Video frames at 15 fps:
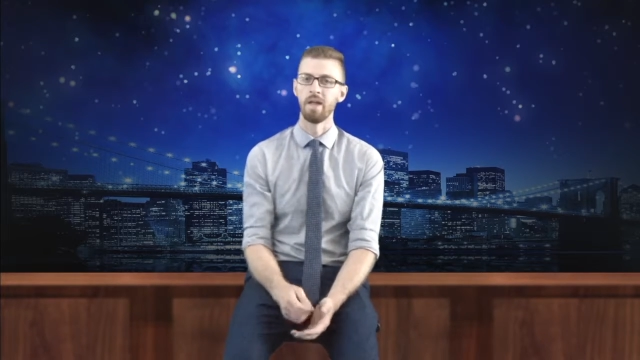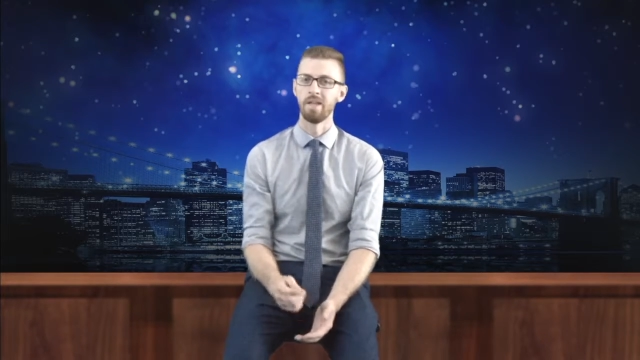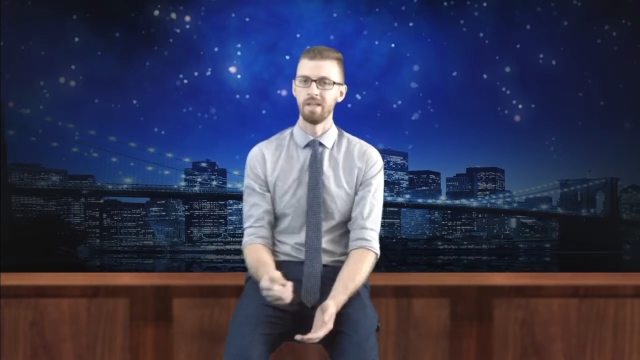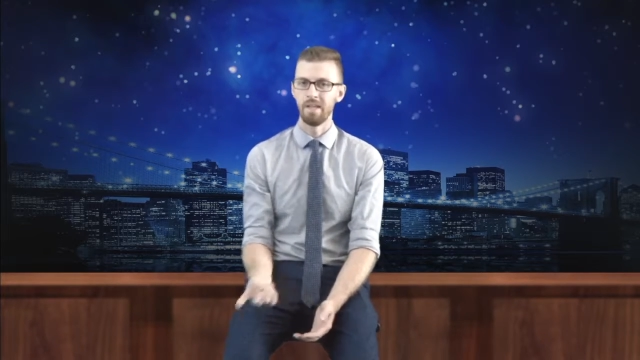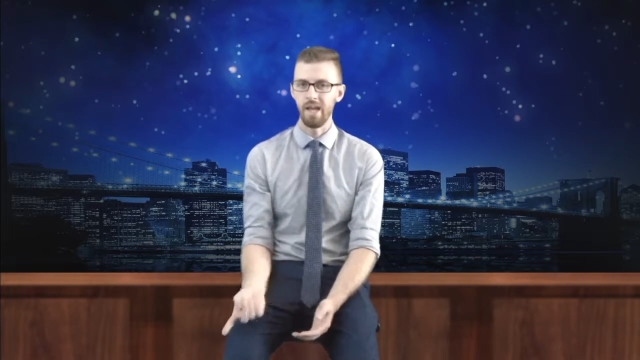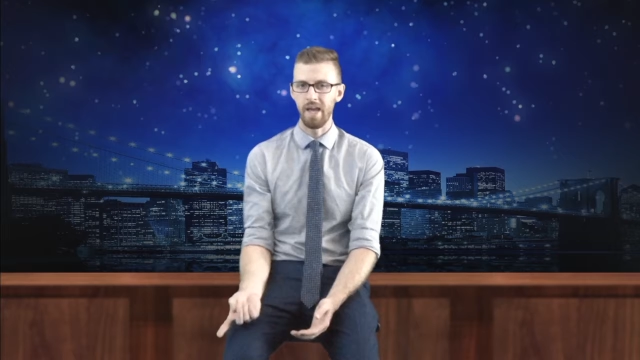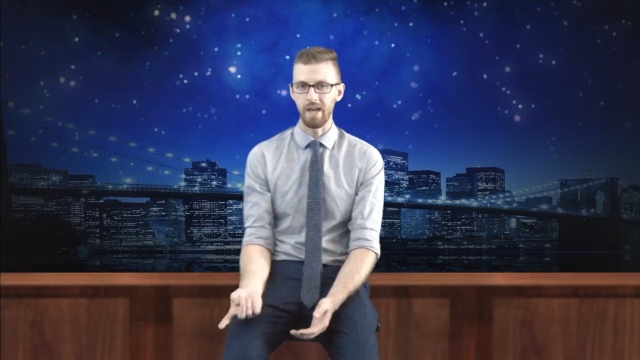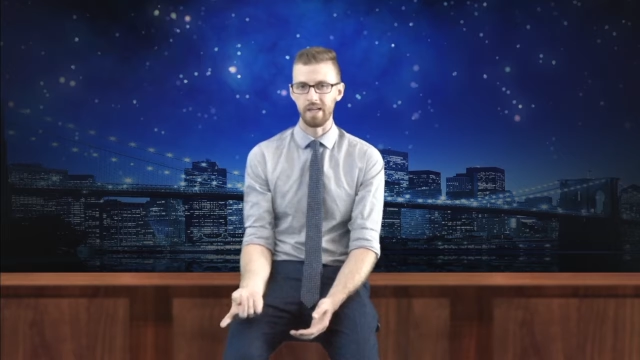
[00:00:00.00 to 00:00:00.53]

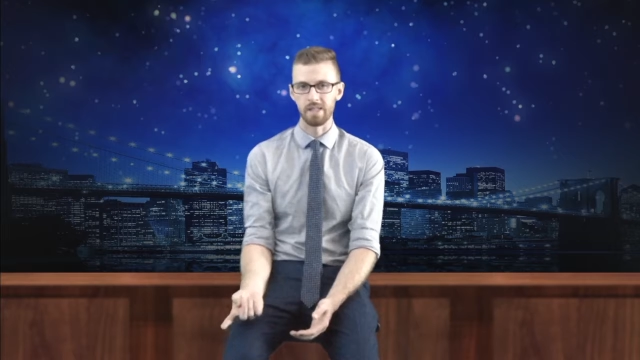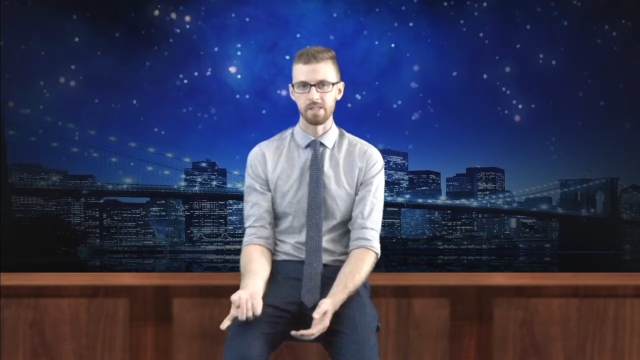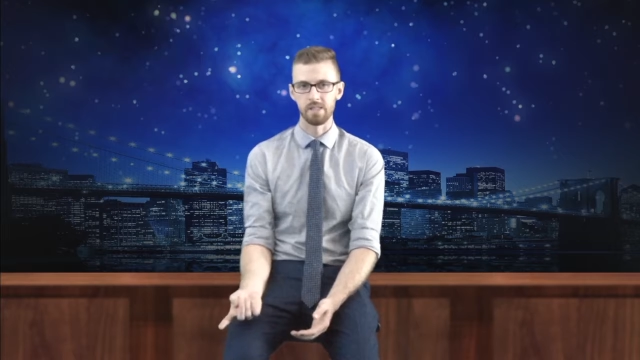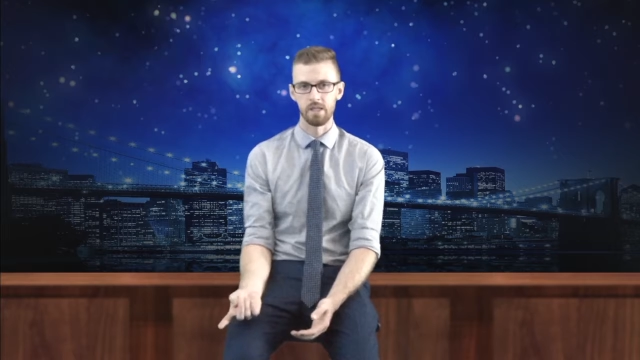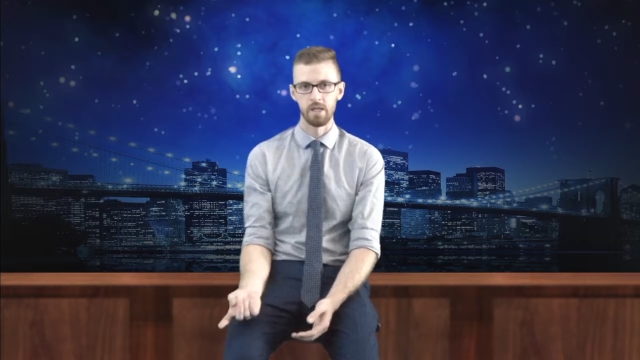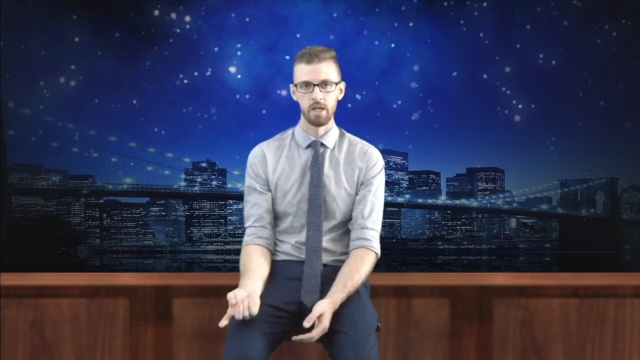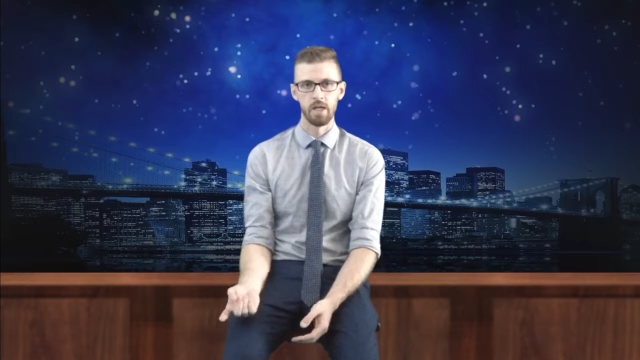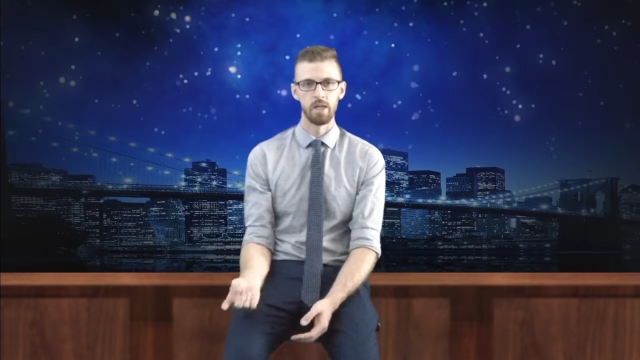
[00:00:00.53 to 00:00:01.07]

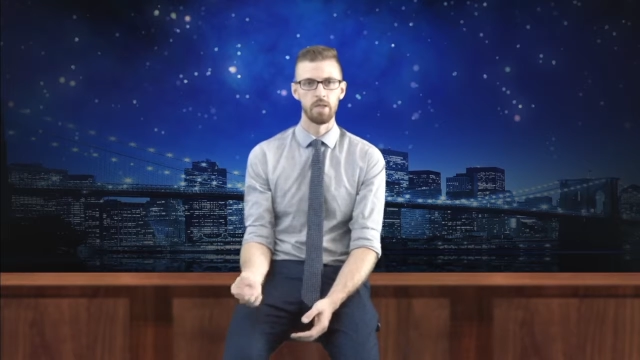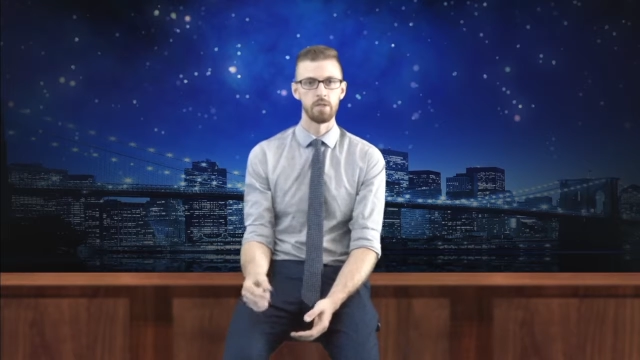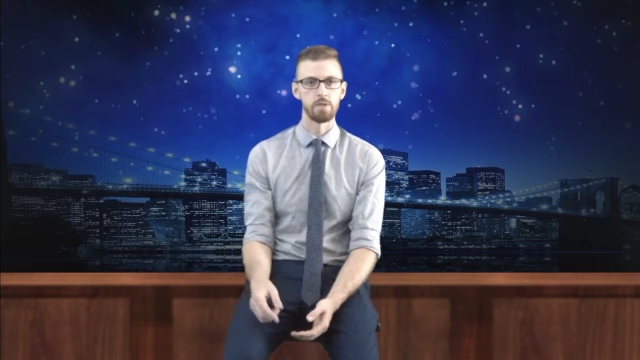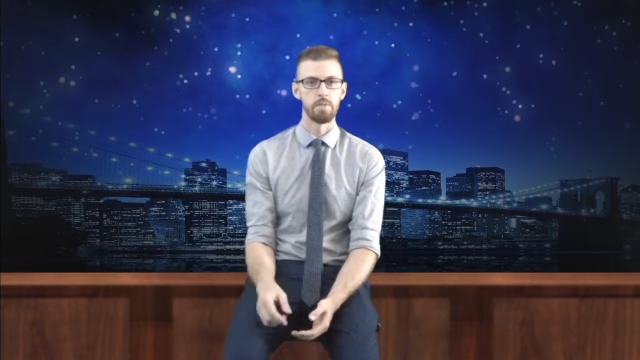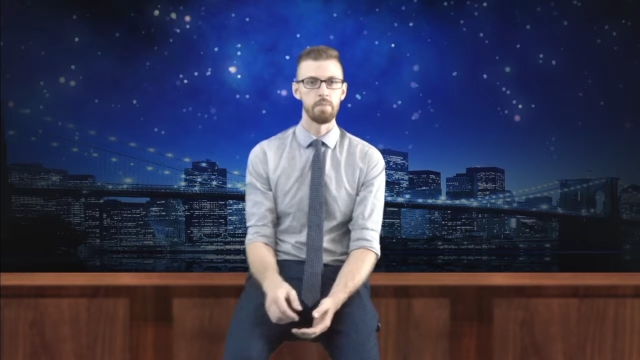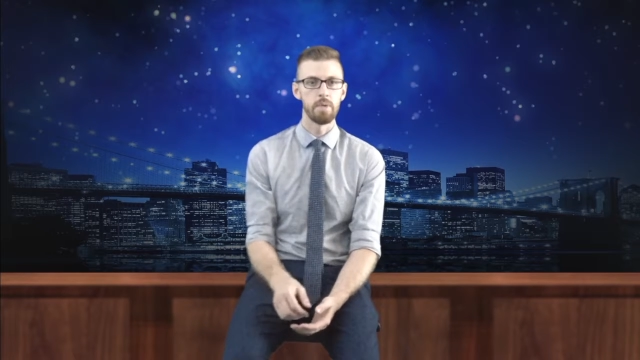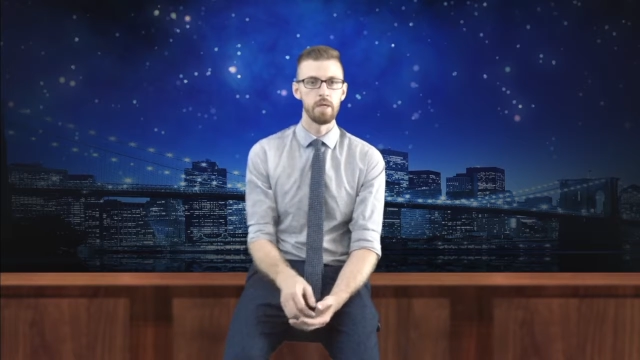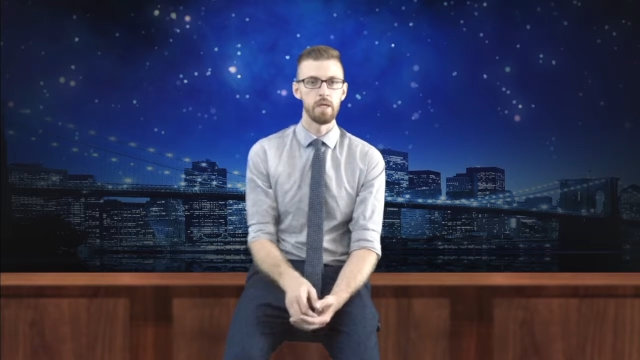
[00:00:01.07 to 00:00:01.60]
Next,
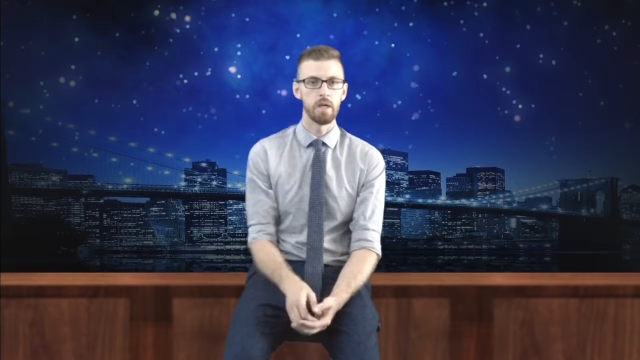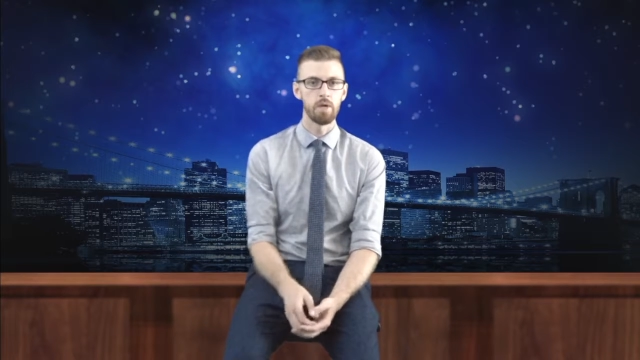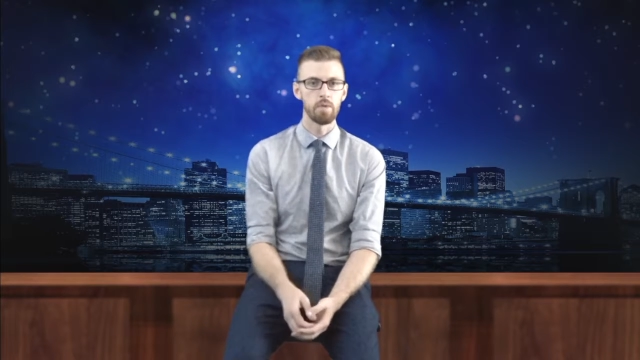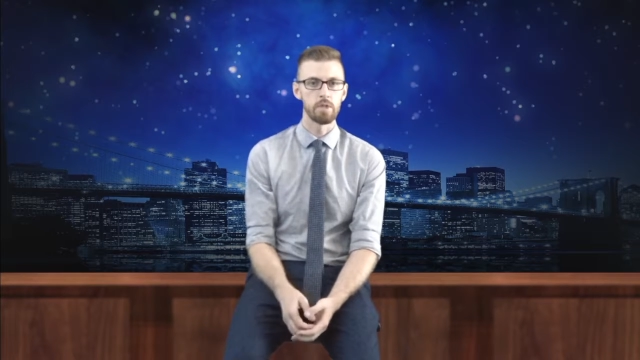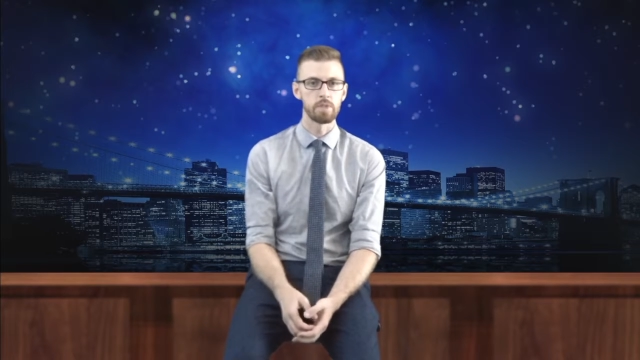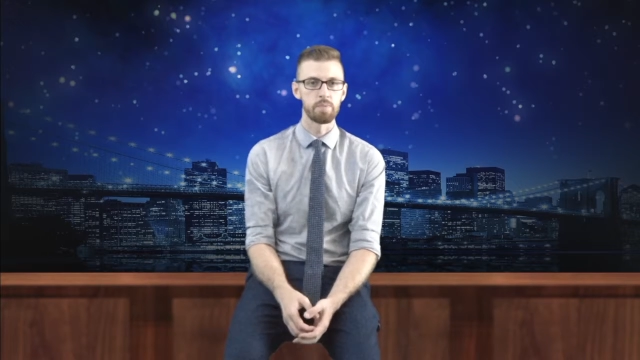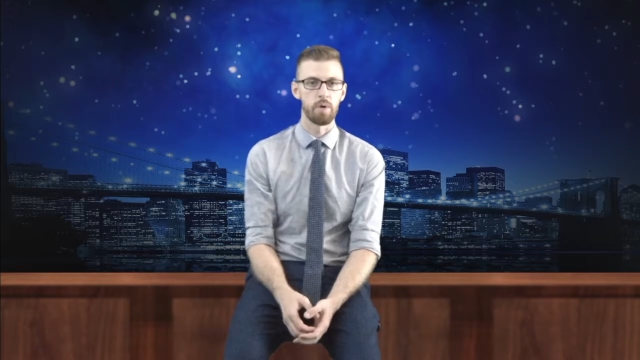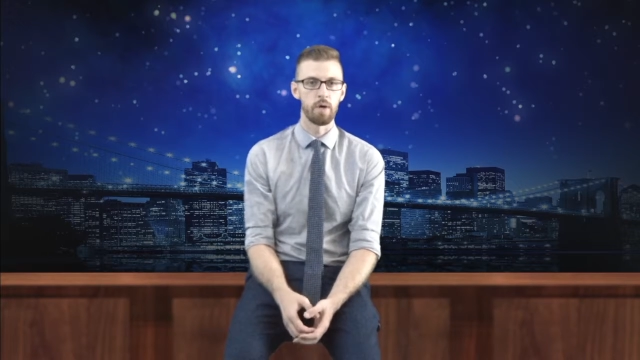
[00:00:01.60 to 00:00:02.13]
there's a media
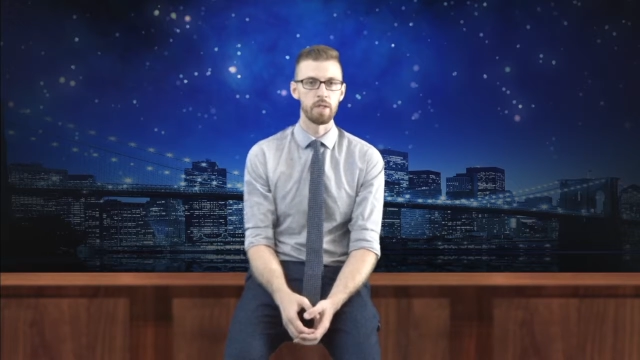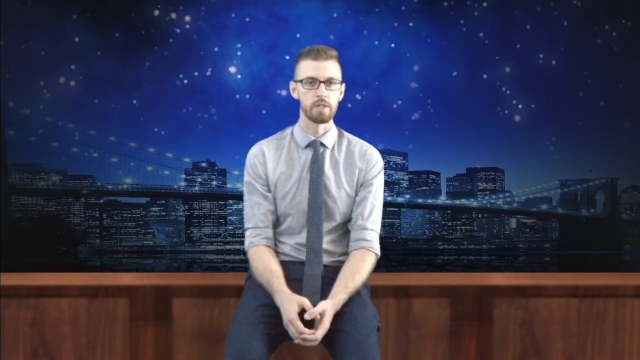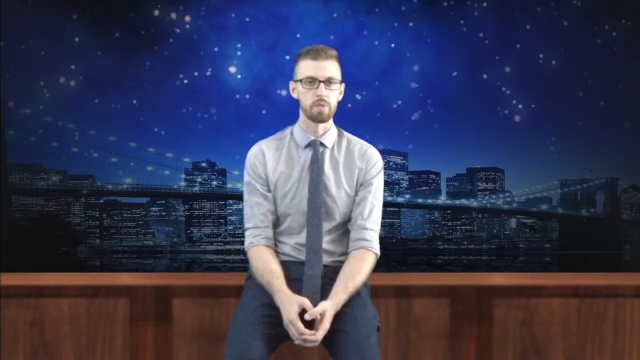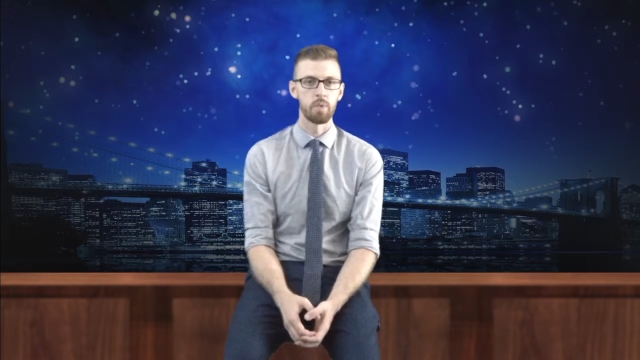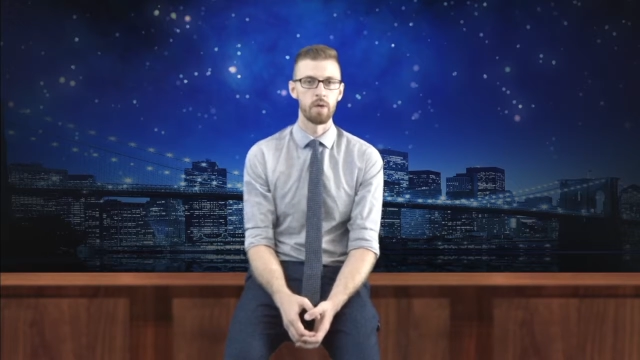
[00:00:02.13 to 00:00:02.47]
response